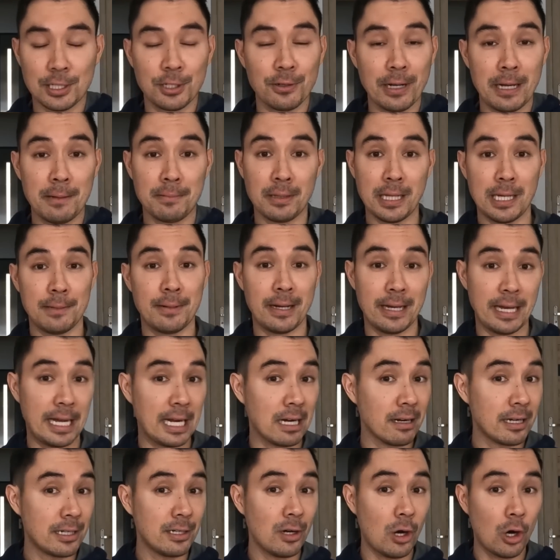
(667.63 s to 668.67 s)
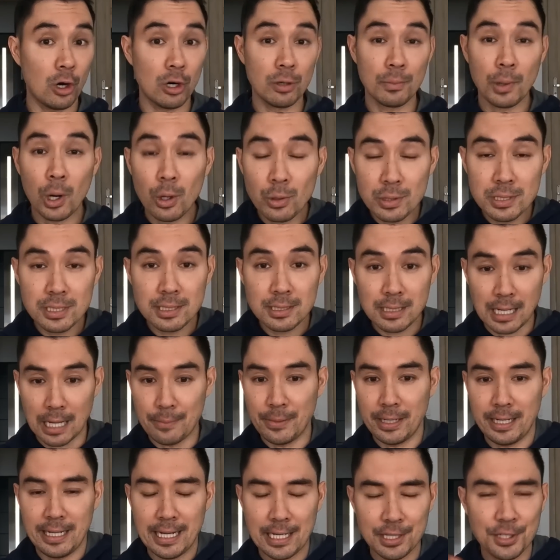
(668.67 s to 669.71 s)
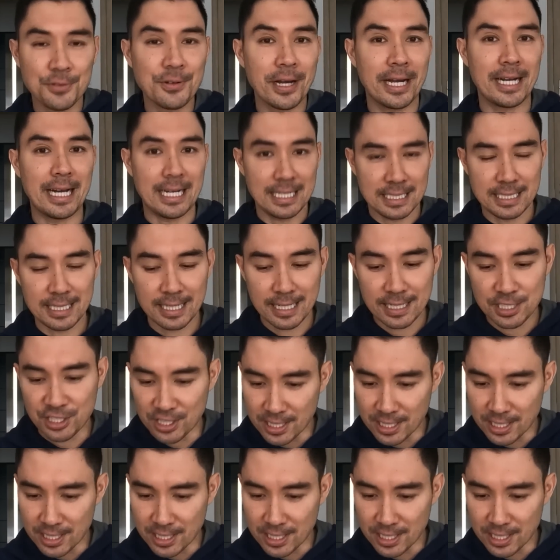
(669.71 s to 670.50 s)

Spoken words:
a great play by Aaron, almost. I mean, he had the right idea, it